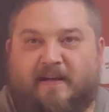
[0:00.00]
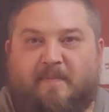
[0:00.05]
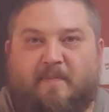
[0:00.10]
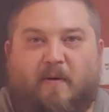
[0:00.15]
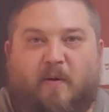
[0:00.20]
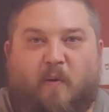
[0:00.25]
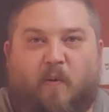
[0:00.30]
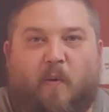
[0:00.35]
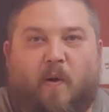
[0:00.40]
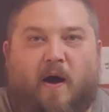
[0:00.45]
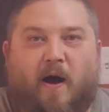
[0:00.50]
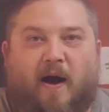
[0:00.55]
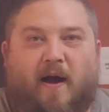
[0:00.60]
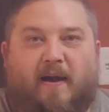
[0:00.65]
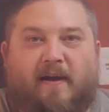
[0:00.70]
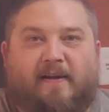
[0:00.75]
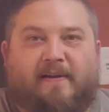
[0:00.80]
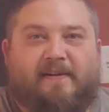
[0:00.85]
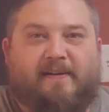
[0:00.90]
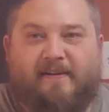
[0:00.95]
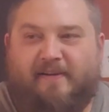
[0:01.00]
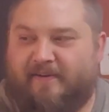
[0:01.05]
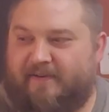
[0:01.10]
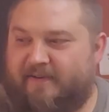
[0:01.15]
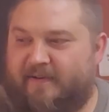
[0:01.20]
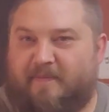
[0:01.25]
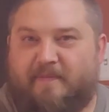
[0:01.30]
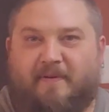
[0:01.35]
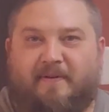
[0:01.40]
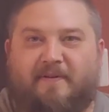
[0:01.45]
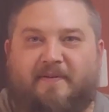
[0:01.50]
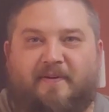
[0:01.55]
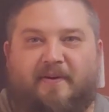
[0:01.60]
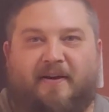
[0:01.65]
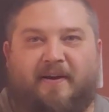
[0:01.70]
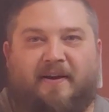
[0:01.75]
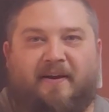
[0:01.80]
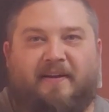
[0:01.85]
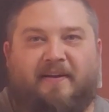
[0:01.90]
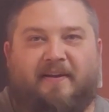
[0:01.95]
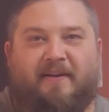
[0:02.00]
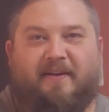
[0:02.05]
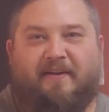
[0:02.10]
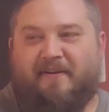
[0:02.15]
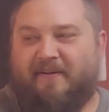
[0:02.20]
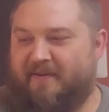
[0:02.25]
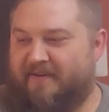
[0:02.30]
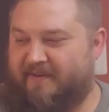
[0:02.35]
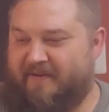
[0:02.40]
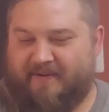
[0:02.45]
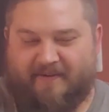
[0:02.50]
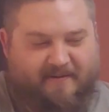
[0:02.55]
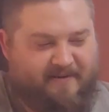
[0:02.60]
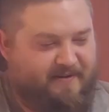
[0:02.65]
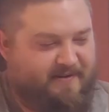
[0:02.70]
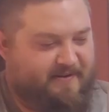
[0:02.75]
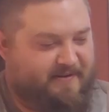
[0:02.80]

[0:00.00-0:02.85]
Got my wine here I've been drinking.